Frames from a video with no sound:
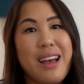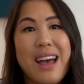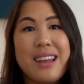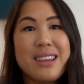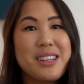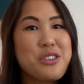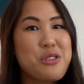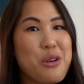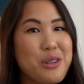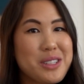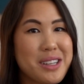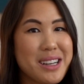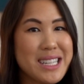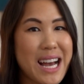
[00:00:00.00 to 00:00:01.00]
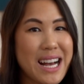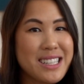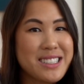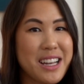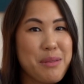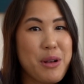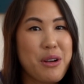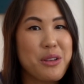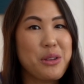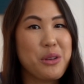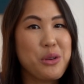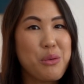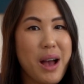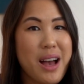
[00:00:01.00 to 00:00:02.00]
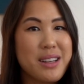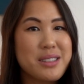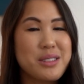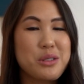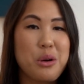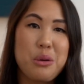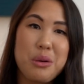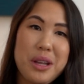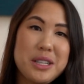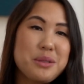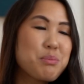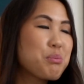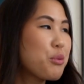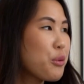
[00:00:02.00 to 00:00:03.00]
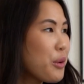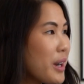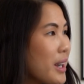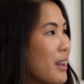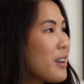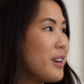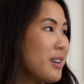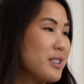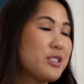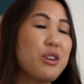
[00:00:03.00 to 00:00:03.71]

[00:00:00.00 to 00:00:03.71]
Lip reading: at least you know it's not a tax nightmare in the US, so that's pretty good.